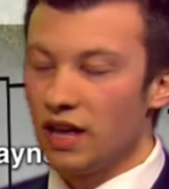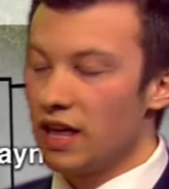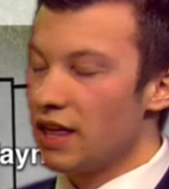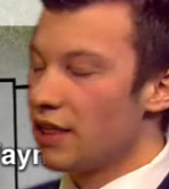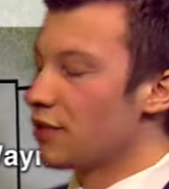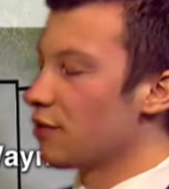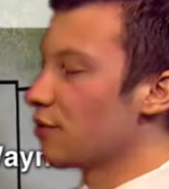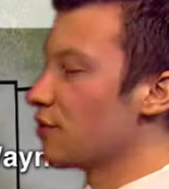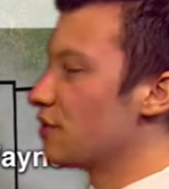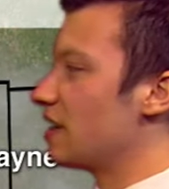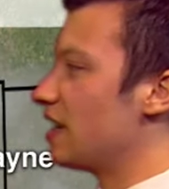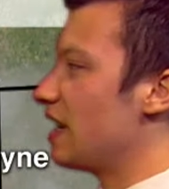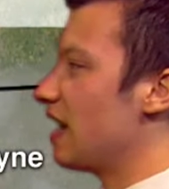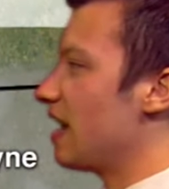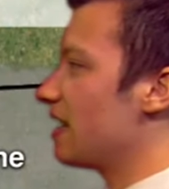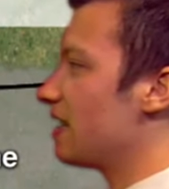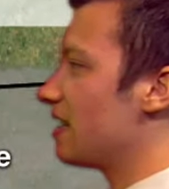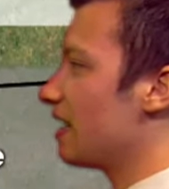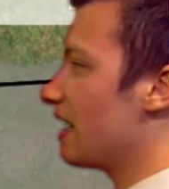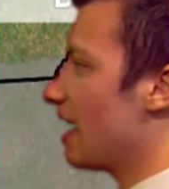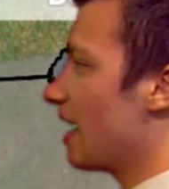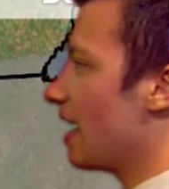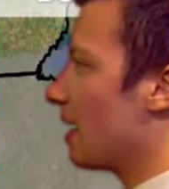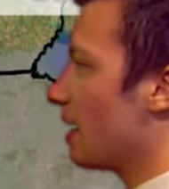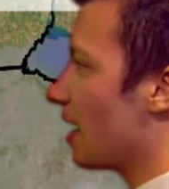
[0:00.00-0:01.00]
Through the day
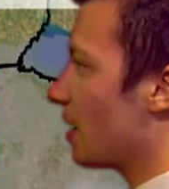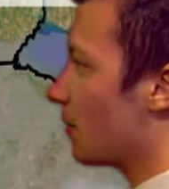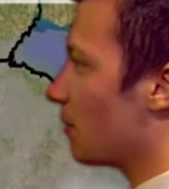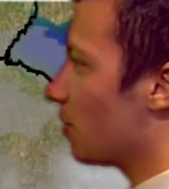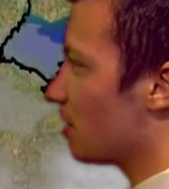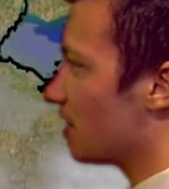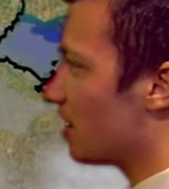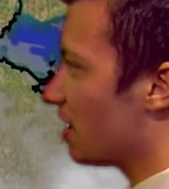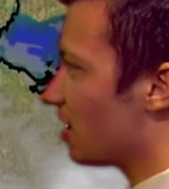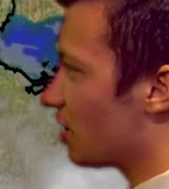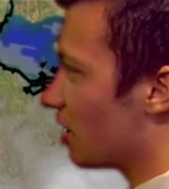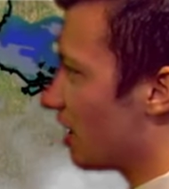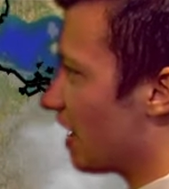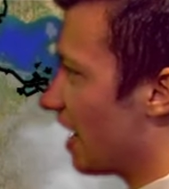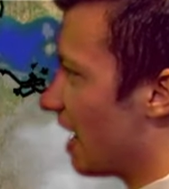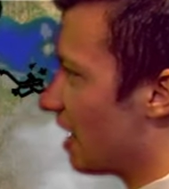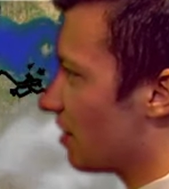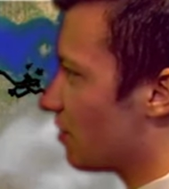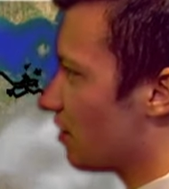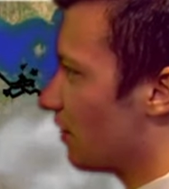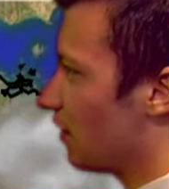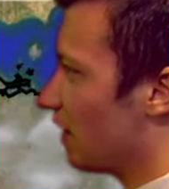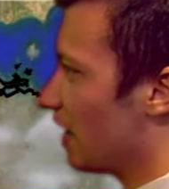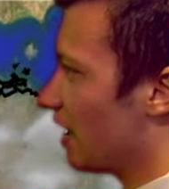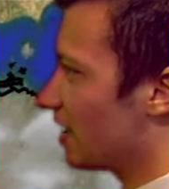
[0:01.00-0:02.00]
today, again, precision cast
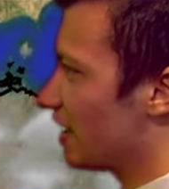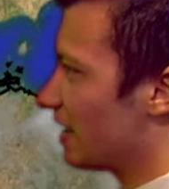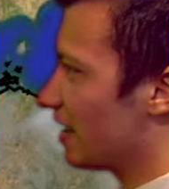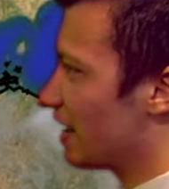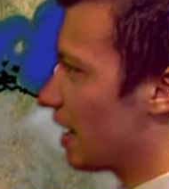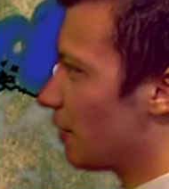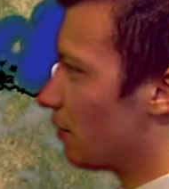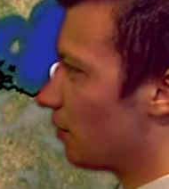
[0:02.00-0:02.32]
reflecting that.